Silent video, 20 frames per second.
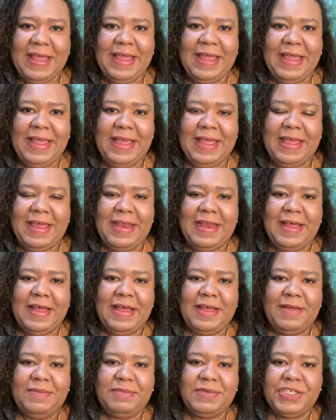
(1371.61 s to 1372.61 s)

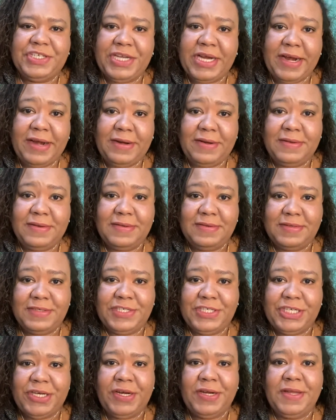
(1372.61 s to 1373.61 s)
and share
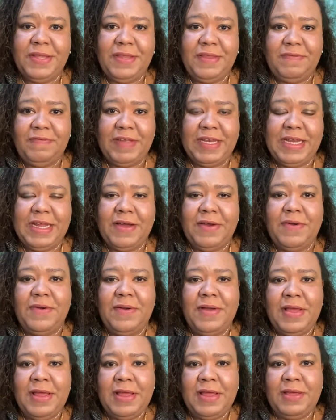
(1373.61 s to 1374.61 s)
the video
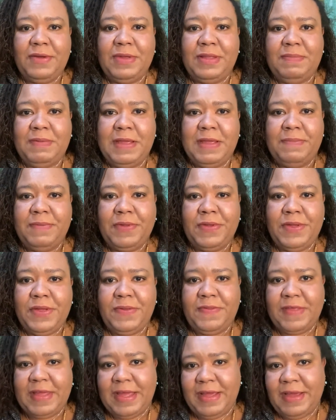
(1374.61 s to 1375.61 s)
with people you
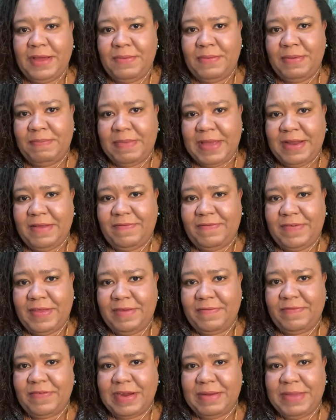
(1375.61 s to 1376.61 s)
think will benefit
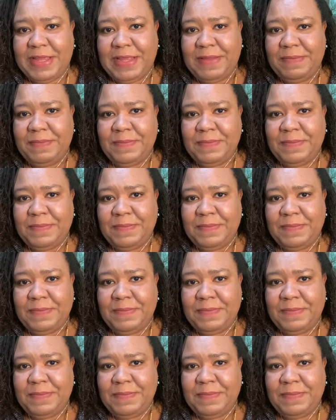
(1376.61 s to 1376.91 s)
from it.